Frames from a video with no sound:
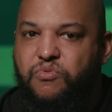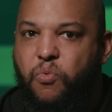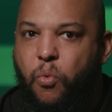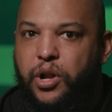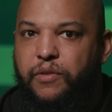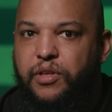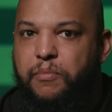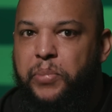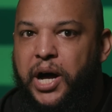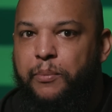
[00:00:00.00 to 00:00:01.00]
one of
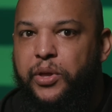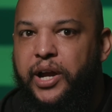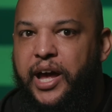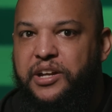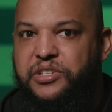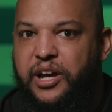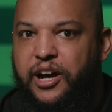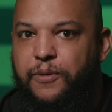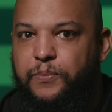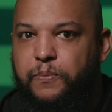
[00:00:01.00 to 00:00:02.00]
them popped their heads
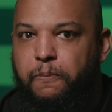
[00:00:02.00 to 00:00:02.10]
out.